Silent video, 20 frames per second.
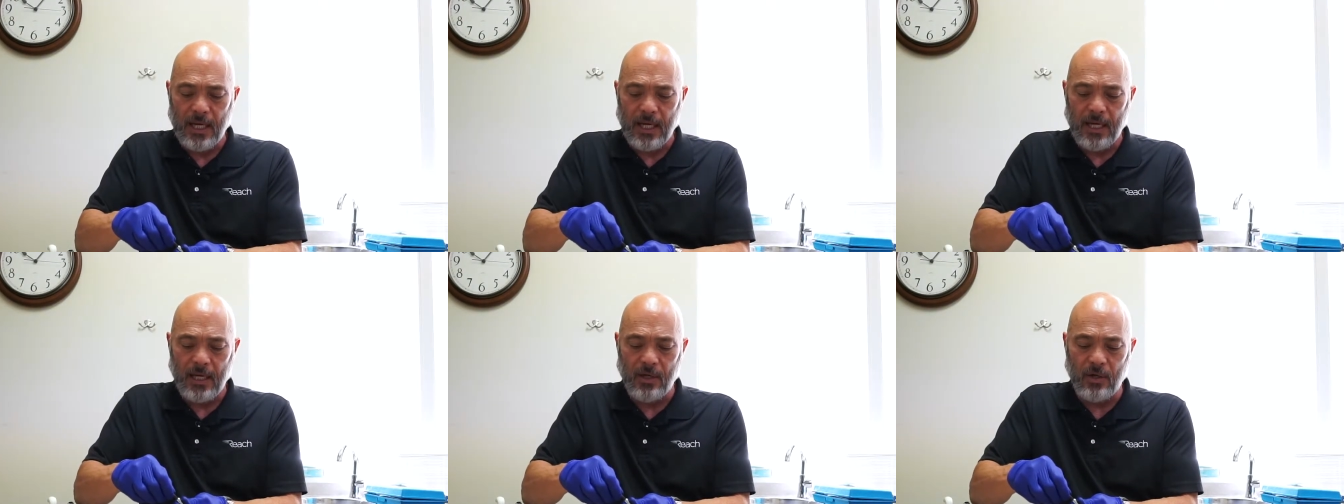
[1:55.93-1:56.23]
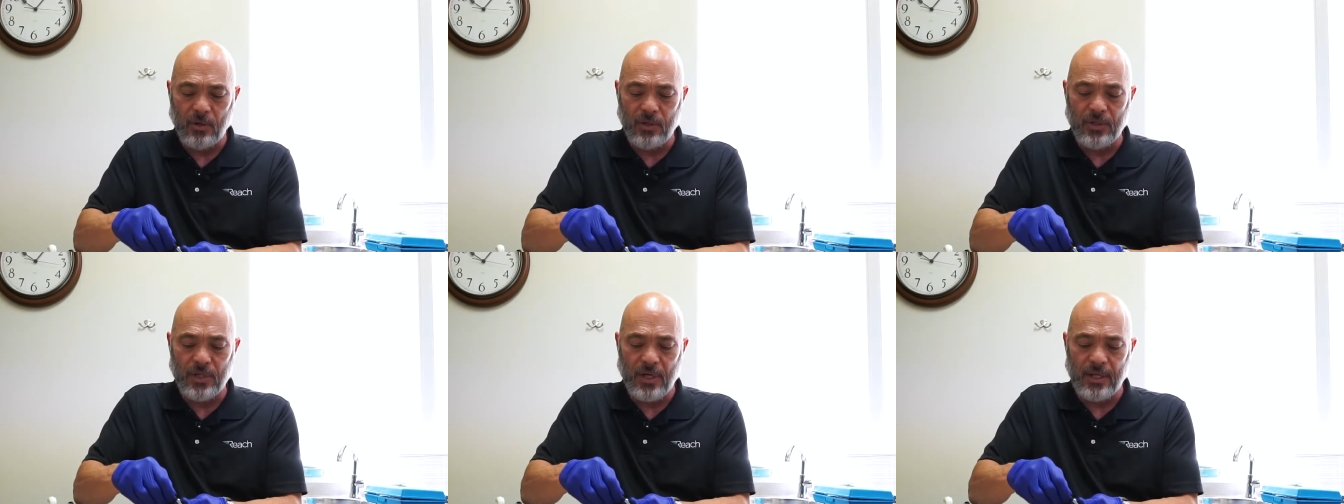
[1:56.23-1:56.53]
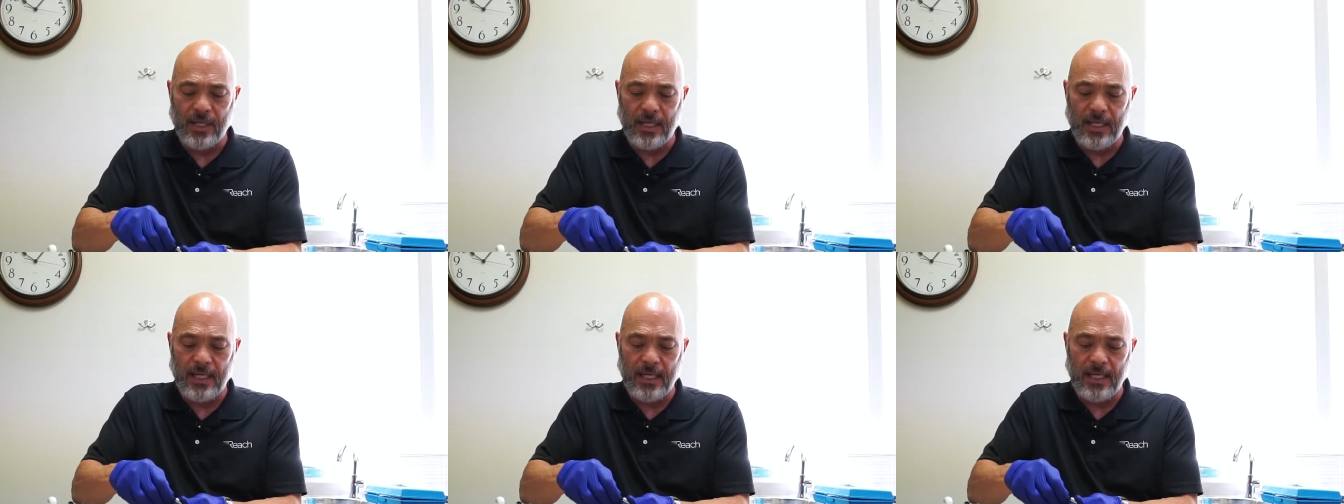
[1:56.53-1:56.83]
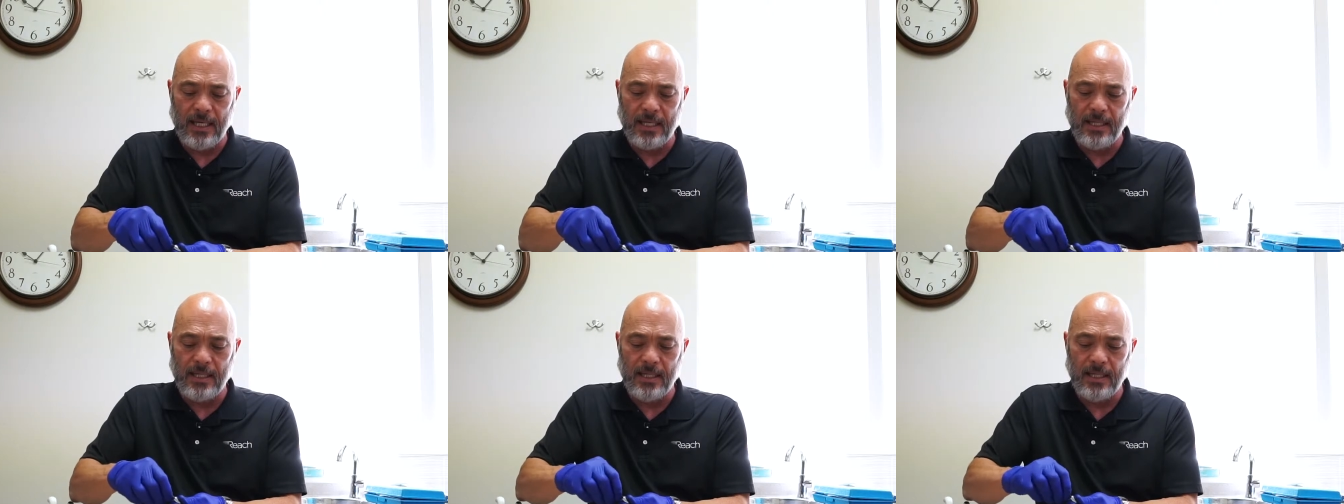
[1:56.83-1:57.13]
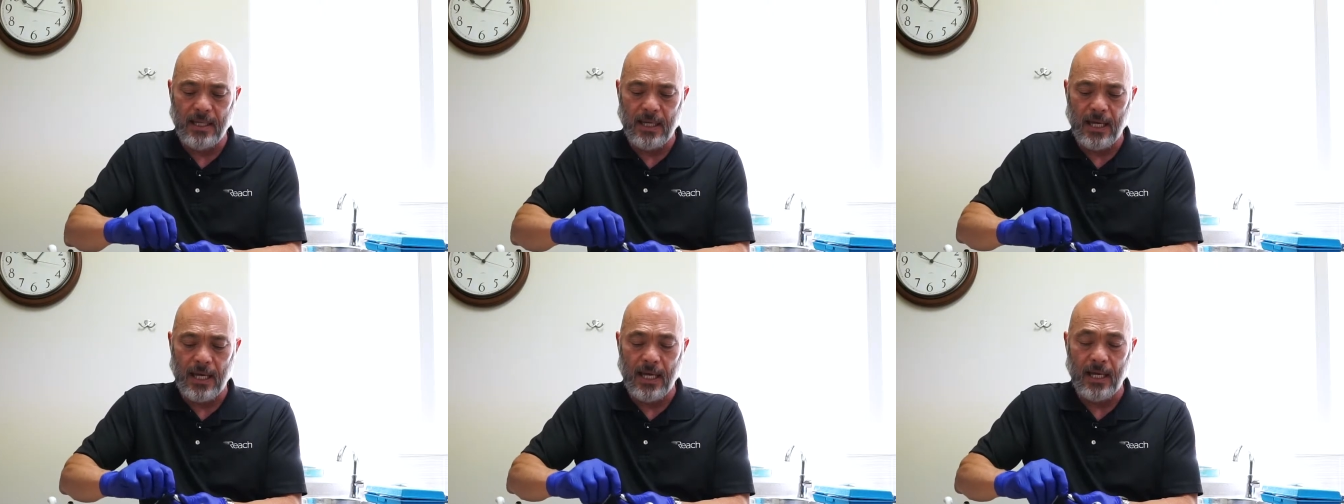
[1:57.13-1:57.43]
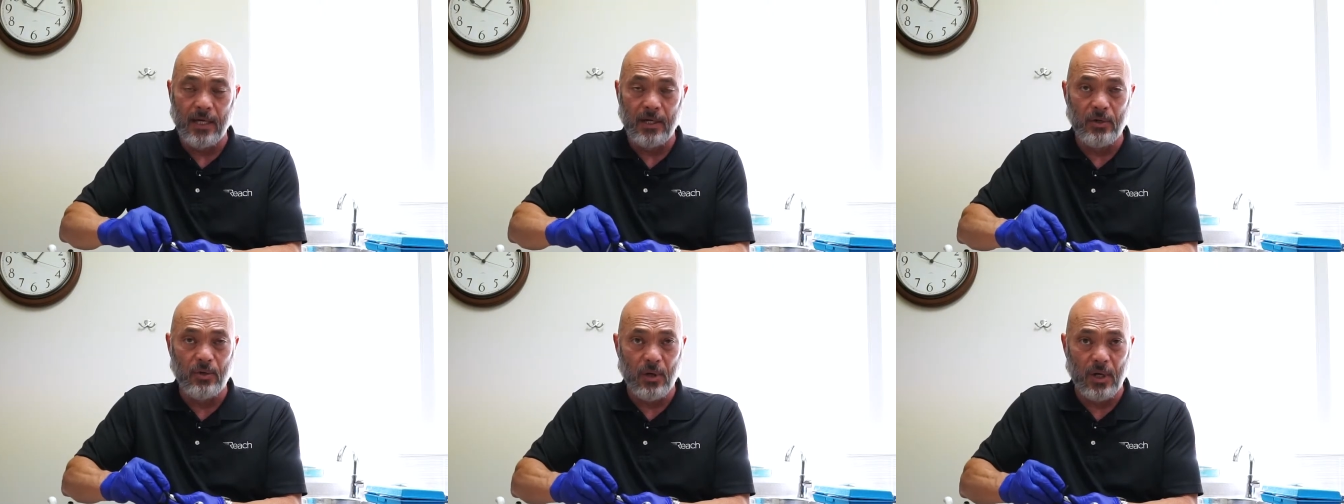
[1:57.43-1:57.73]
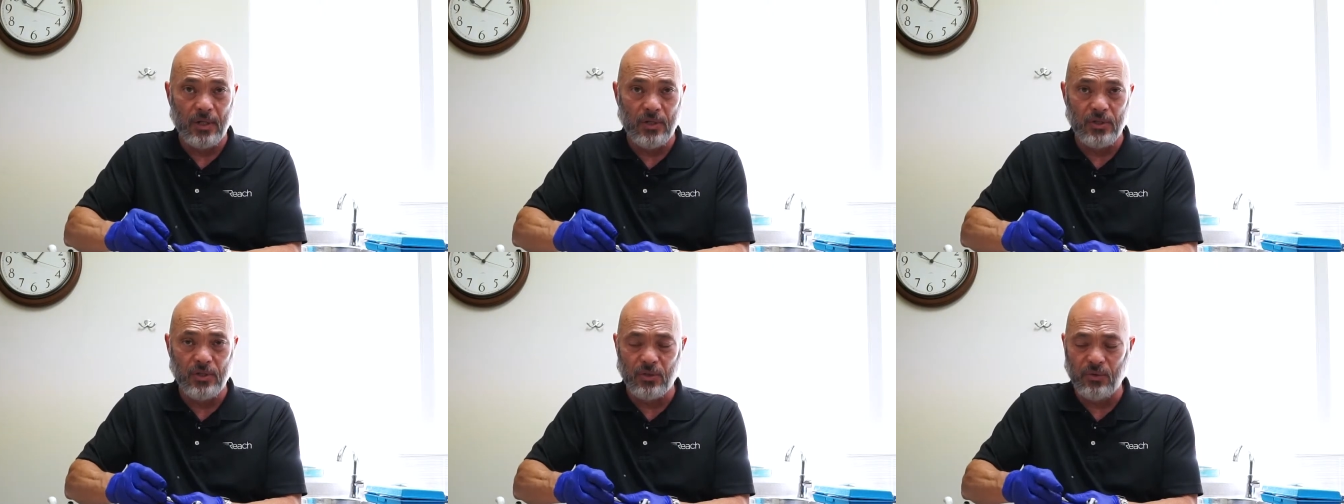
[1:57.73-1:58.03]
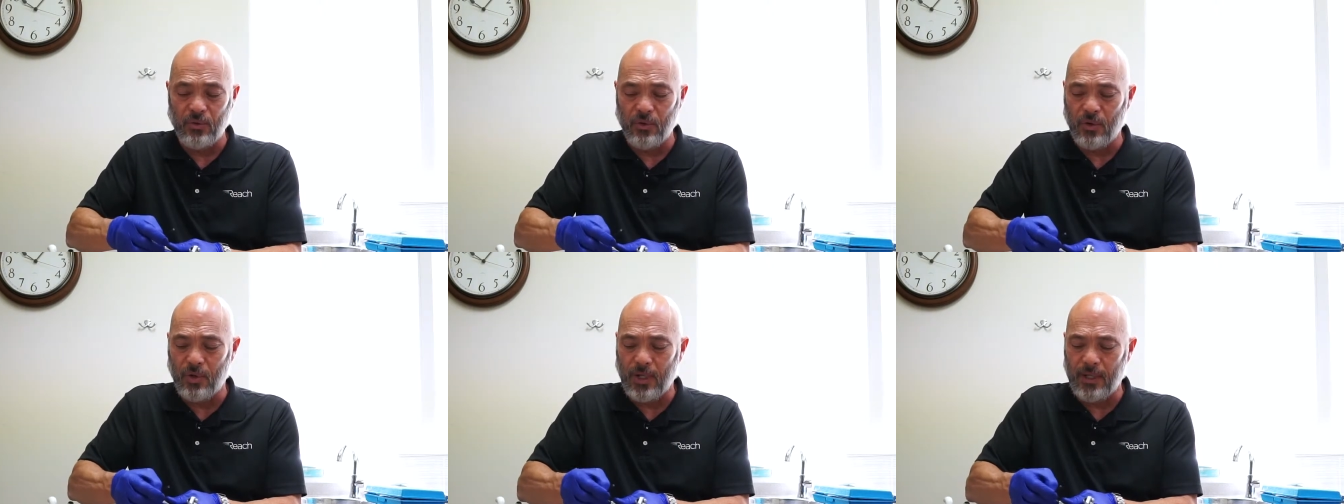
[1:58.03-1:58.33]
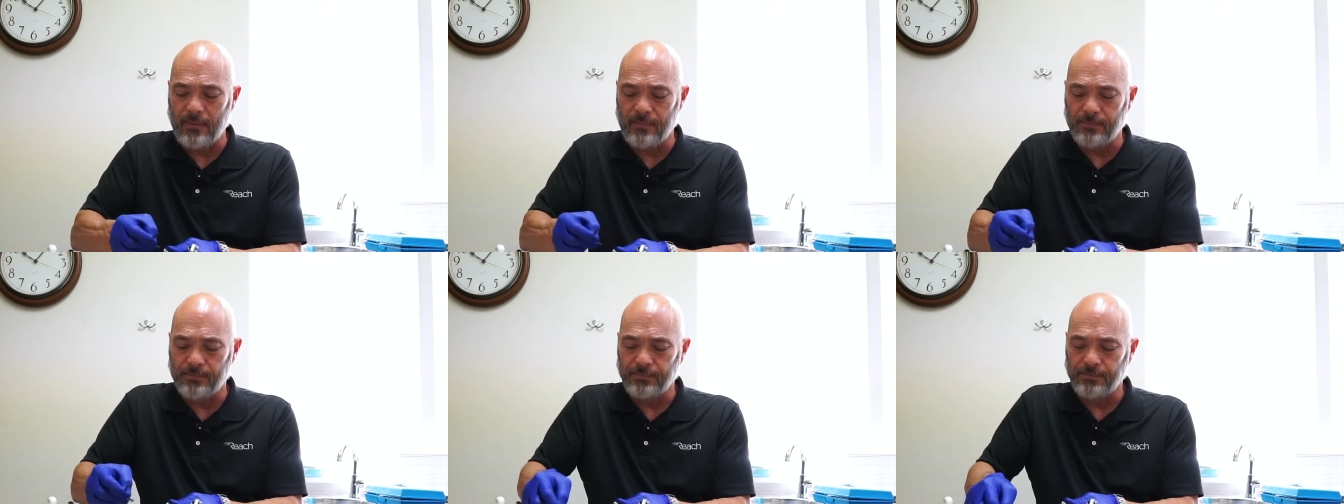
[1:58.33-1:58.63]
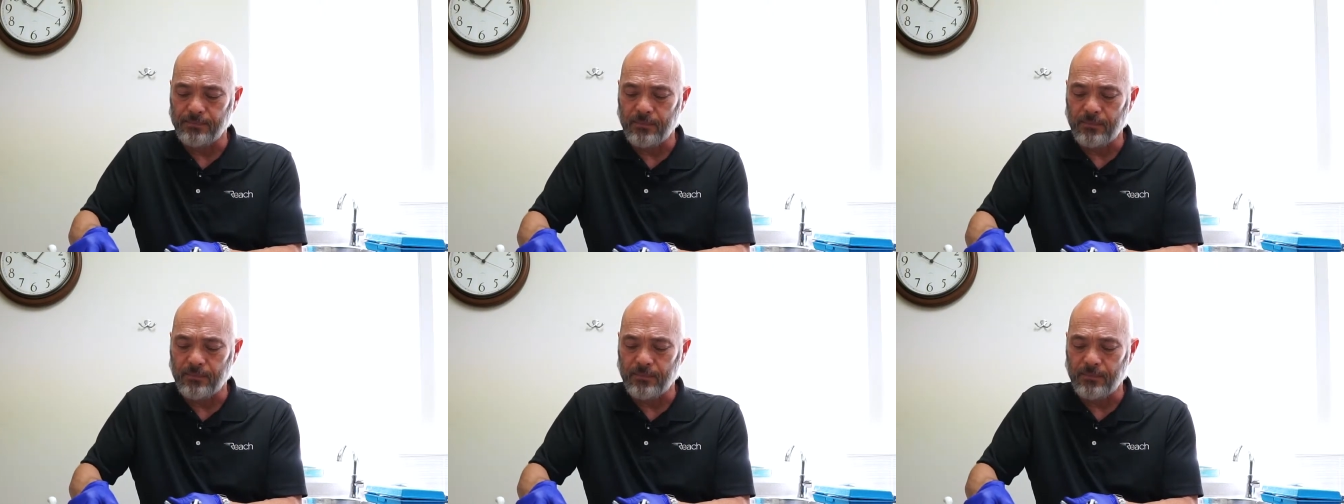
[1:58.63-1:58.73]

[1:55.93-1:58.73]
It goes on the end and you unscrew it.